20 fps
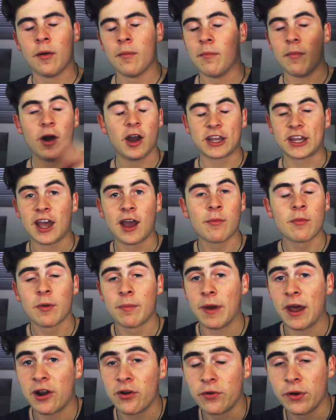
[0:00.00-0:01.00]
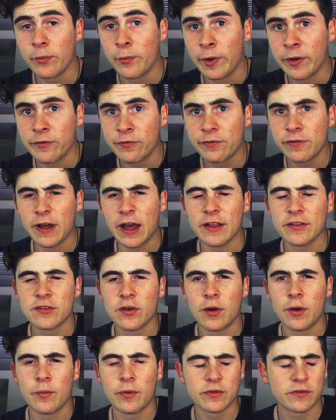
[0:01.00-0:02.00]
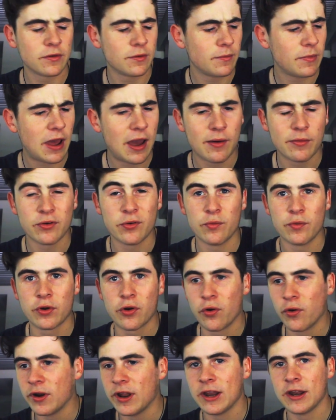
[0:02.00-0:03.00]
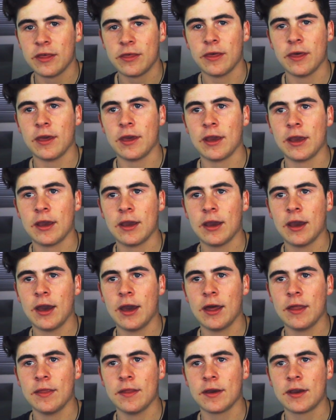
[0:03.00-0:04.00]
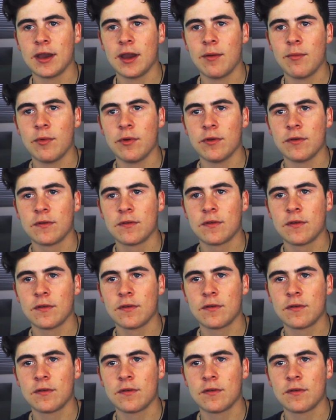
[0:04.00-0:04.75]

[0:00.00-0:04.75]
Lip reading: My camera battery went flat, so I wasn't able to record anything, and the camera's